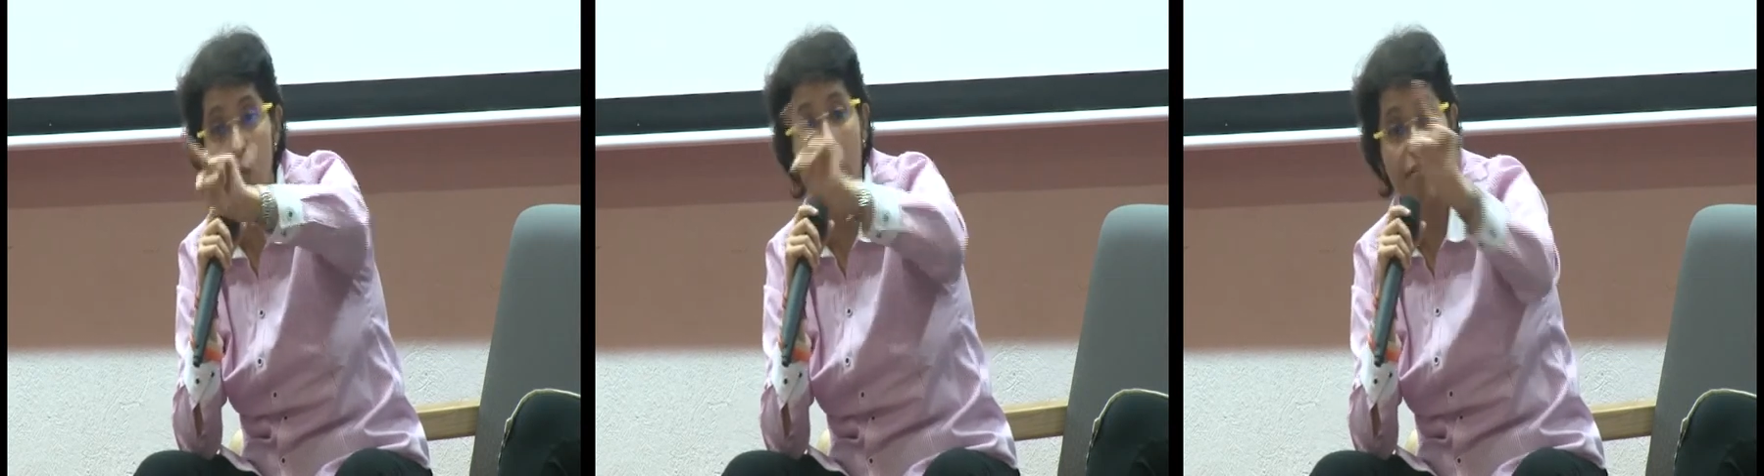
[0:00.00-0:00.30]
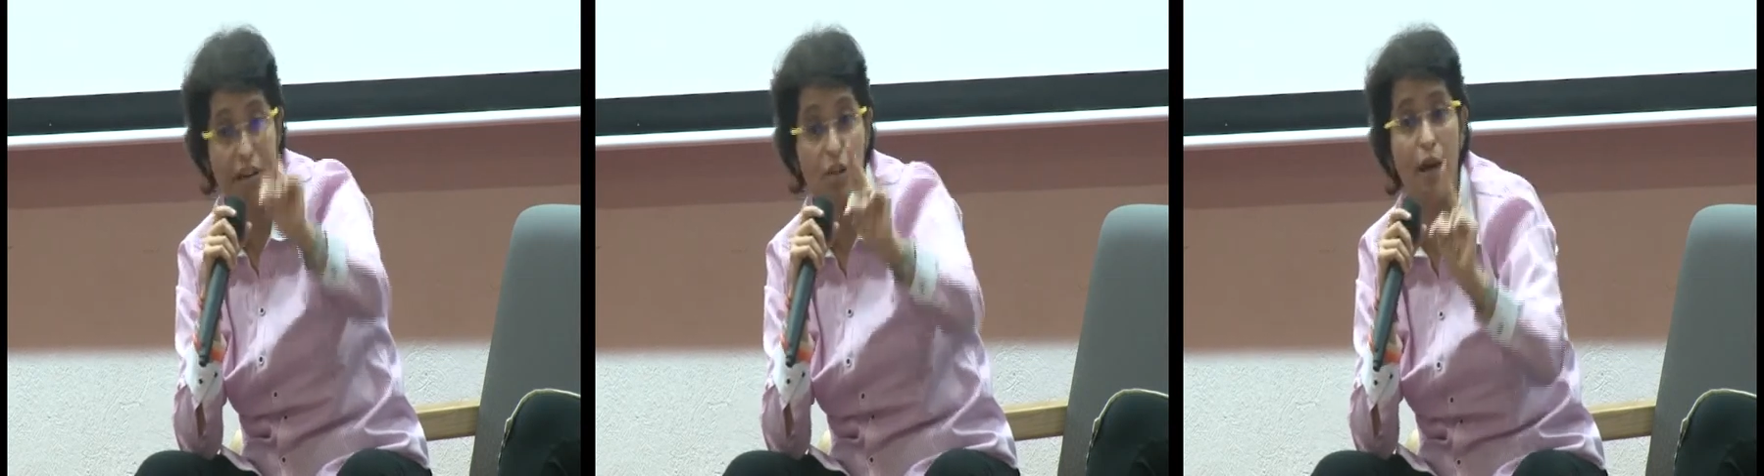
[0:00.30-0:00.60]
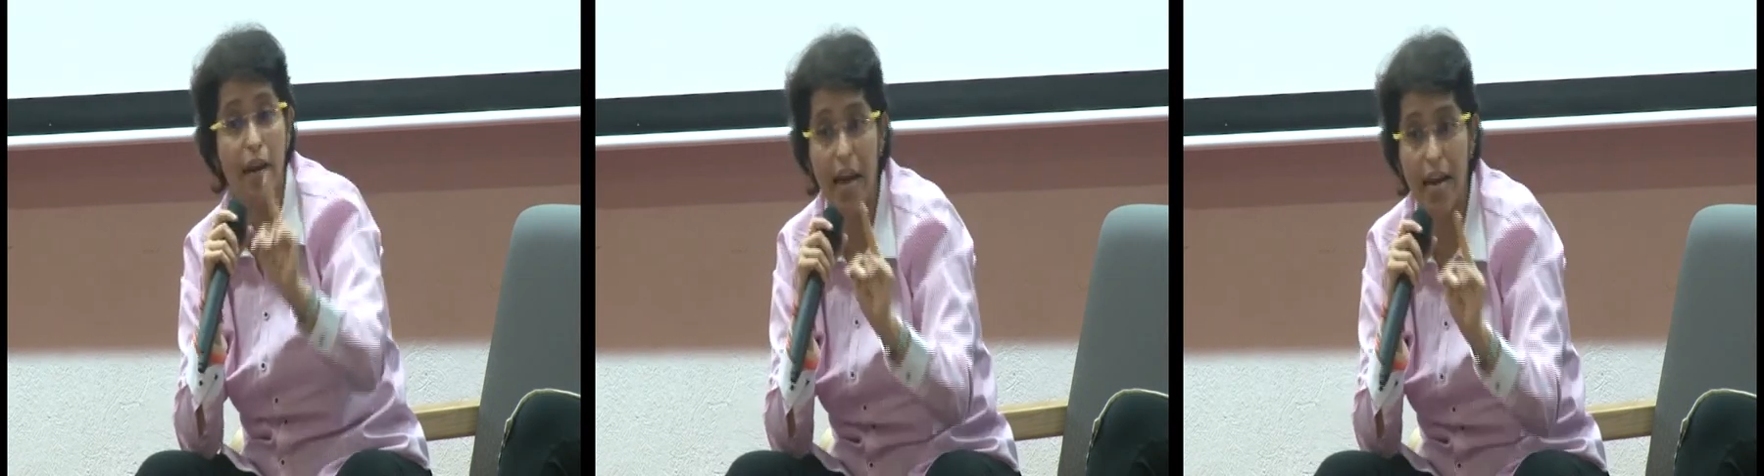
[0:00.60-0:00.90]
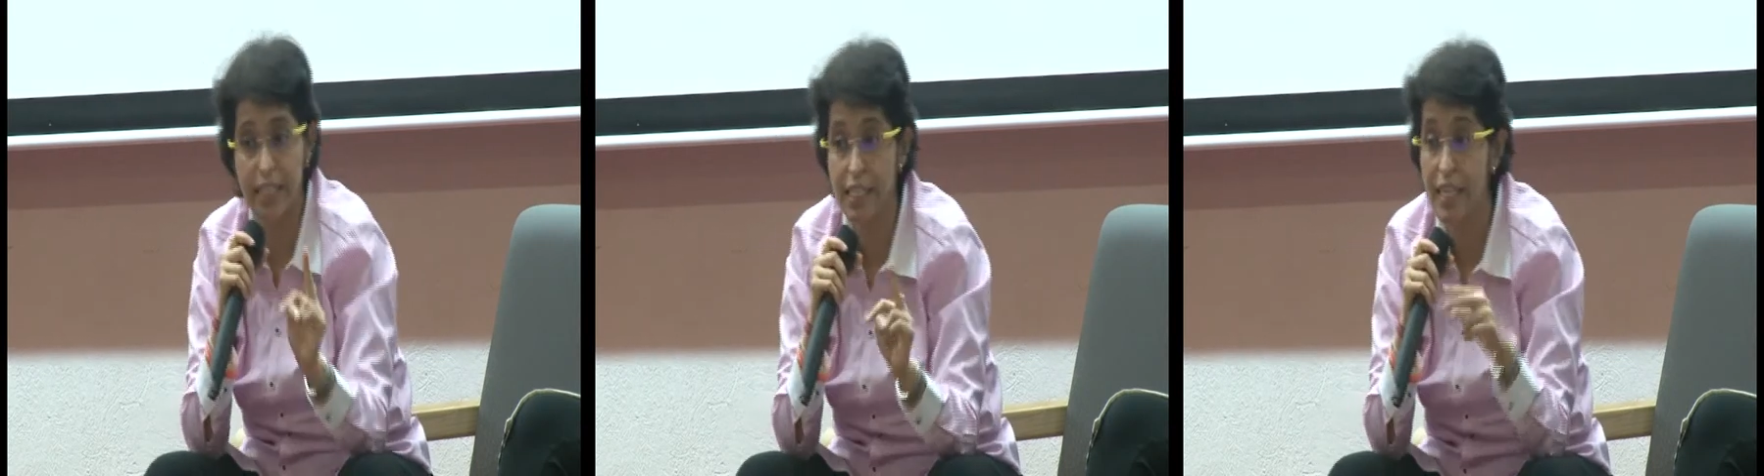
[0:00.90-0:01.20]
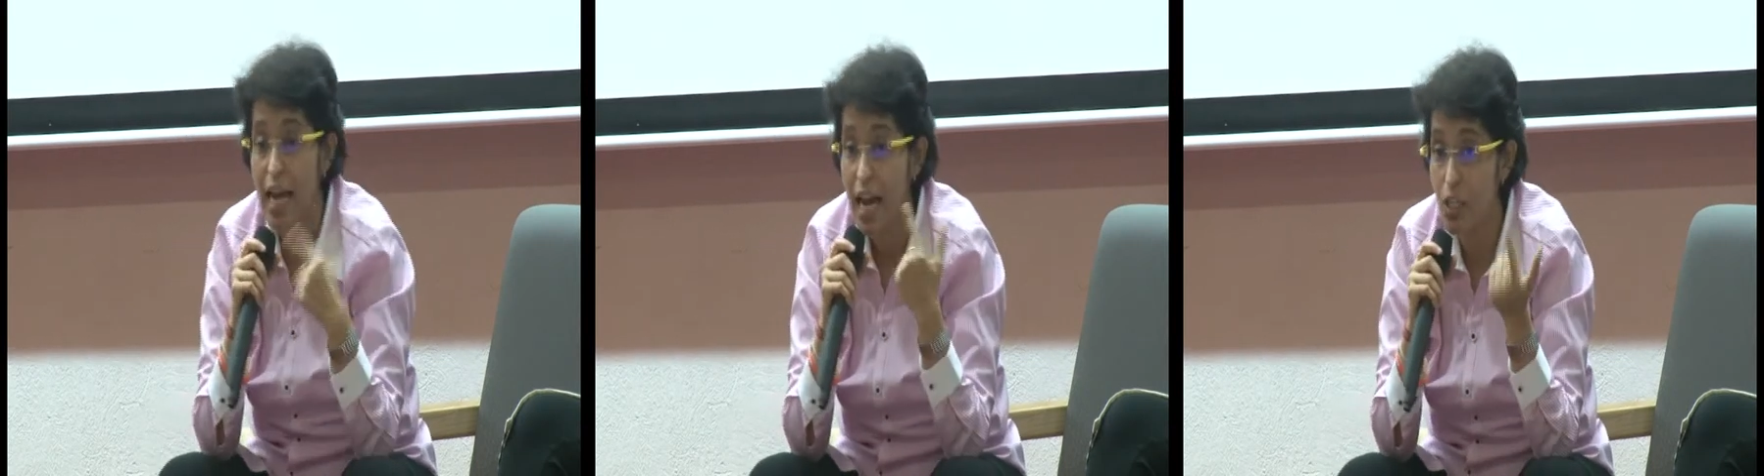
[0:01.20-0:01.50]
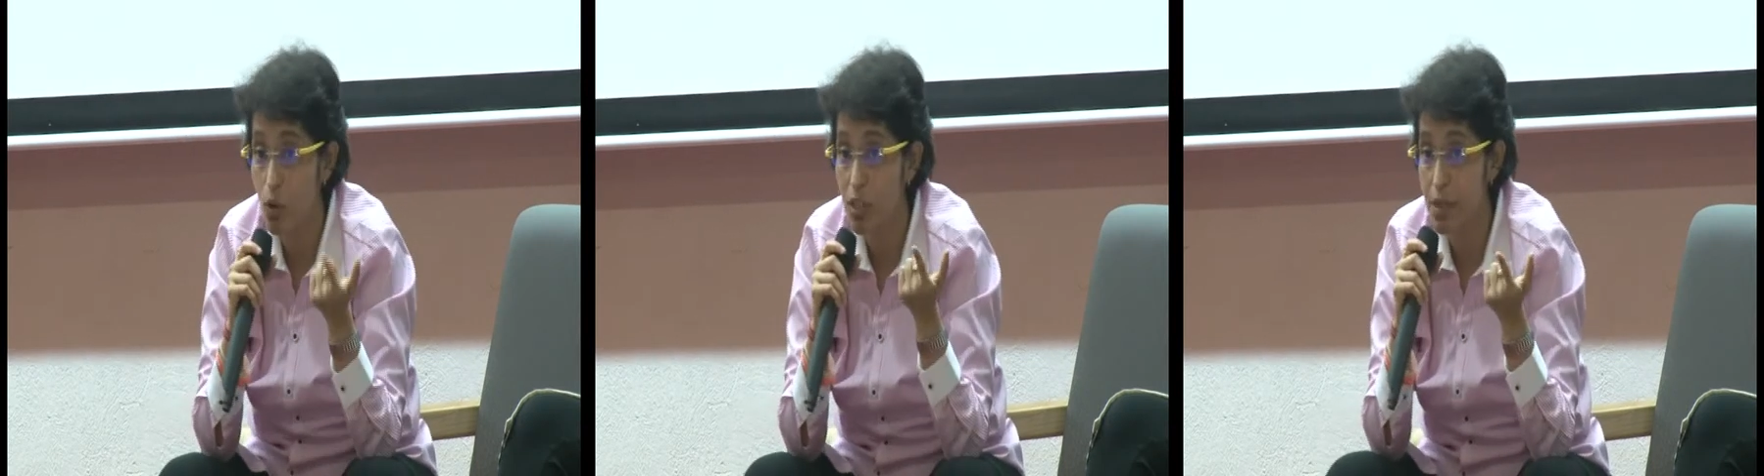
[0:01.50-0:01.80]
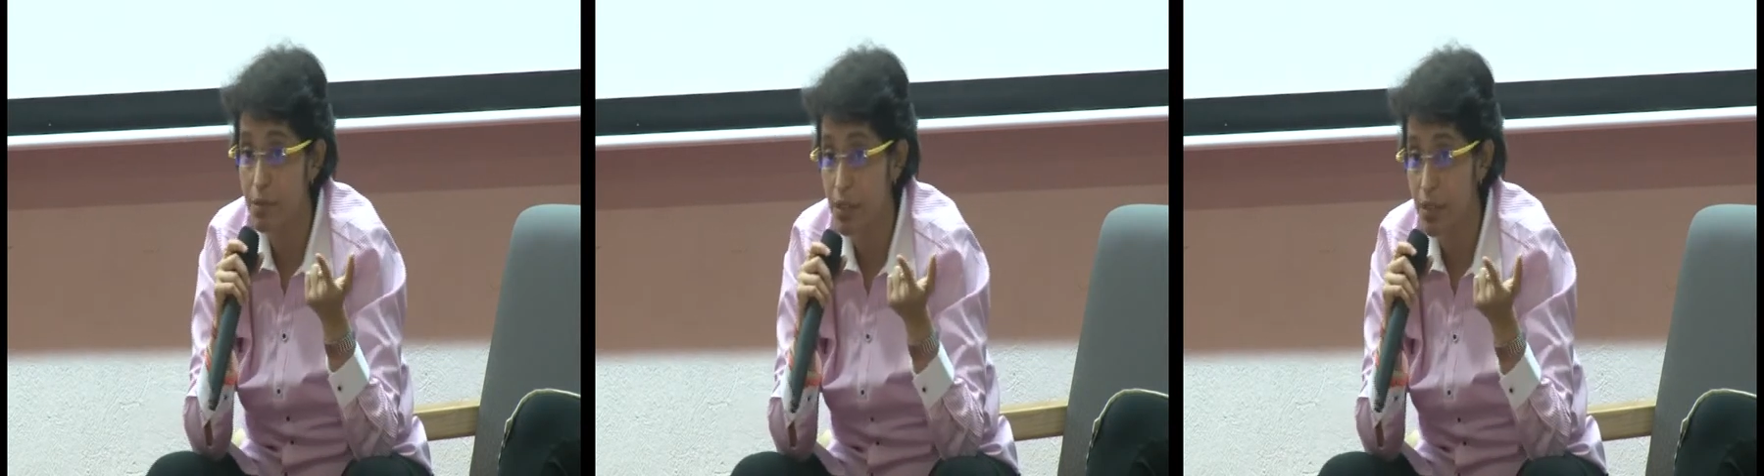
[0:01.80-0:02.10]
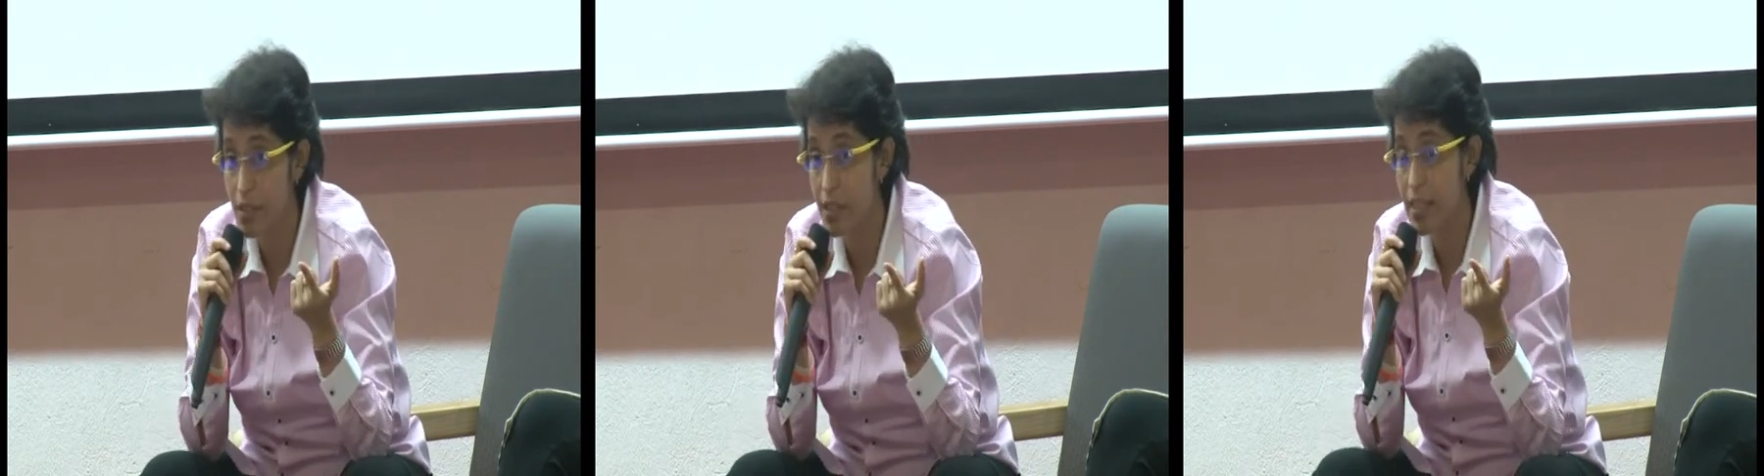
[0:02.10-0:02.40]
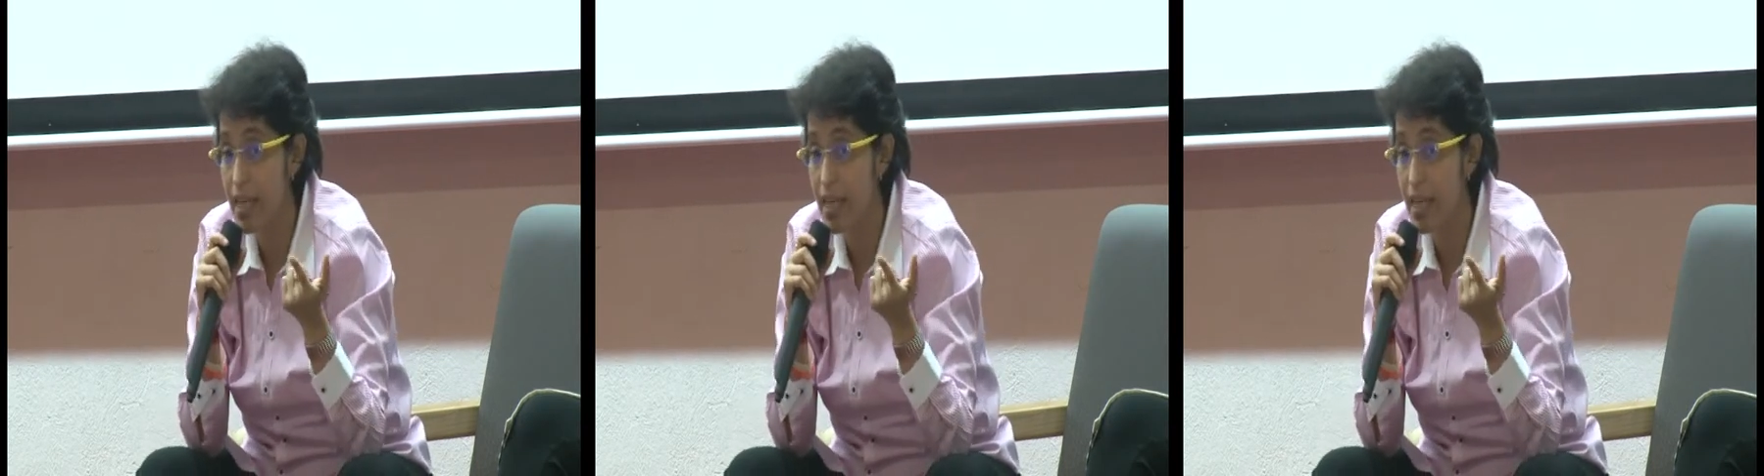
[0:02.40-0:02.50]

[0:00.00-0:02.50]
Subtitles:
Point number 2, I went to NIT and told the